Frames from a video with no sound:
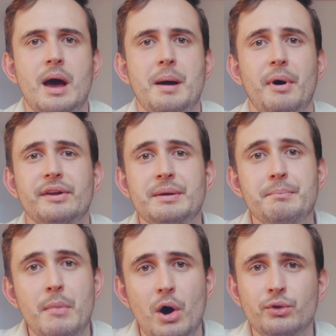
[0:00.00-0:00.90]
But
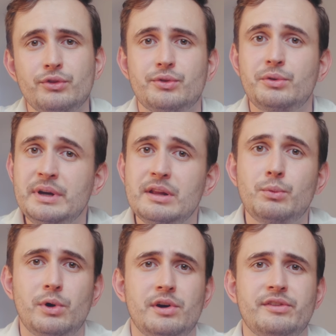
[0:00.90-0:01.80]
in most
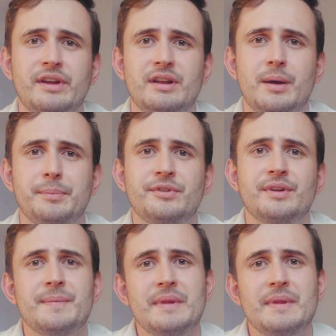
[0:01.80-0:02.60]
real-world setups,